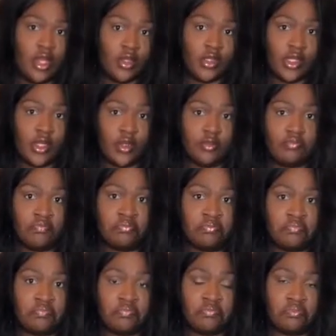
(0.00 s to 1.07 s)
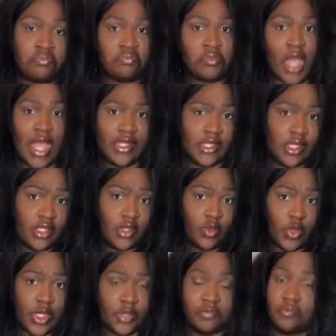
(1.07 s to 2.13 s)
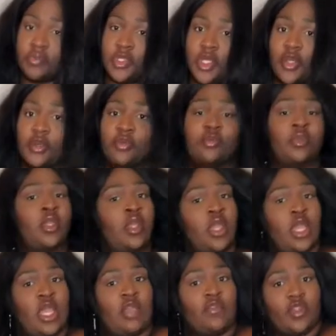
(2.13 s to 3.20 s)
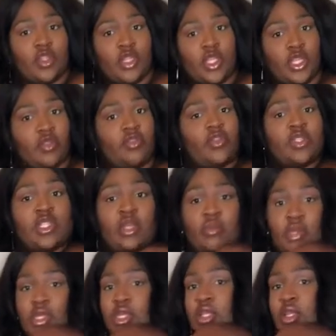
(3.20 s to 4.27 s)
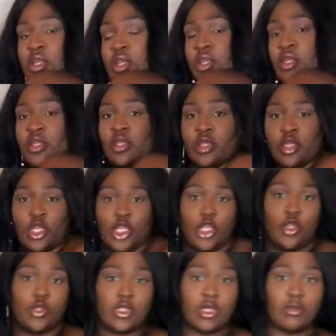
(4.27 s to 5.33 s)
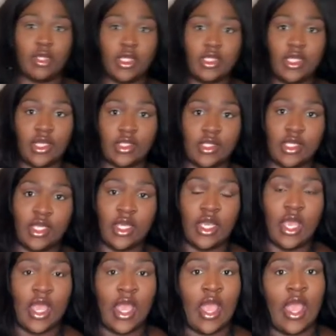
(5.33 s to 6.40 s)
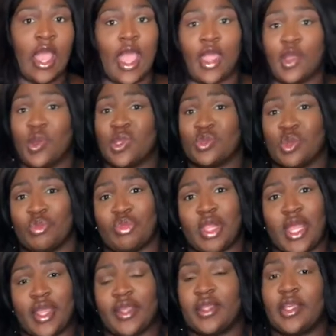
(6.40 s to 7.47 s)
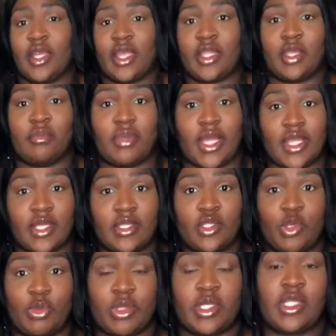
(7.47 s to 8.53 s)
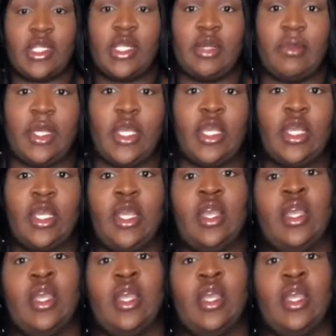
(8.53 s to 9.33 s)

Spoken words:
So I'd say it's a win. So if you're looking for something cute, something sexy, I always wear black. I think black is super slimming.